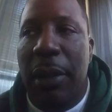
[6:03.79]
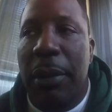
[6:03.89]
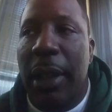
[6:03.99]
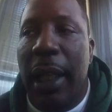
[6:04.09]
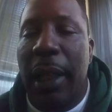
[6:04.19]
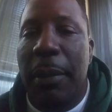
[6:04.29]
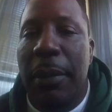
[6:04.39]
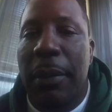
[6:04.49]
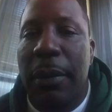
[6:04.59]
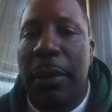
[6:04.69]
dude's name.
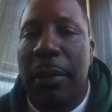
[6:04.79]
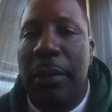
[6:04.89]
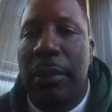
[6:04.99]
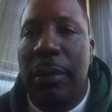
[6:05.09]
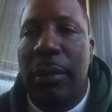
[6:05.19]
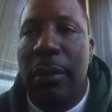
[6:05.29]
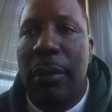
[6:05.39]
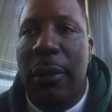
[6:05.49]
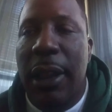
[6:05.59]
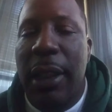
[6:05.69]

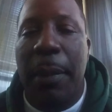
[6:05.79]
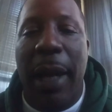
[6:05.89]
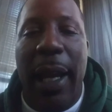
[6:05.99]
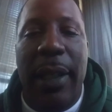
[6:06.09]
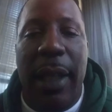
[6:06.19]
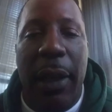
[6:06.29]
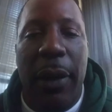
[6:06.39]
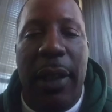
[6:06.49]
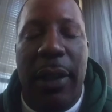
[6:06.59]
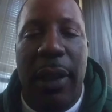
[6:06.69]
Tobias
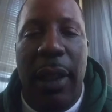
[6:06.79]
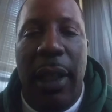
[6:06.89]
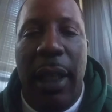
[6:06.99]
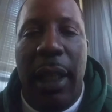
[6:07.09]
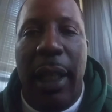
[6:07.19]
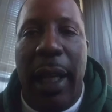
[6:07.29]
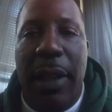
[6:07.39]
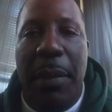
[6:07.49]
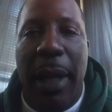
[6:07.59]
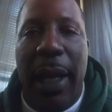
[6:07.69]
Harris. They got
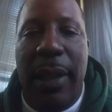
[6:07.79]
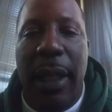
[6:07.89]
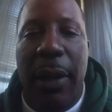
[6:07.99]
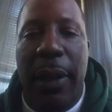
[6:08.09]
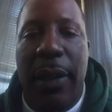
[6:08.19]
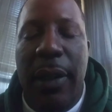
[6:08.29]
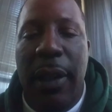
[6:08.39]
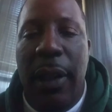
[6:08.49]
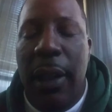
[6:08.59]
Tobias Harris.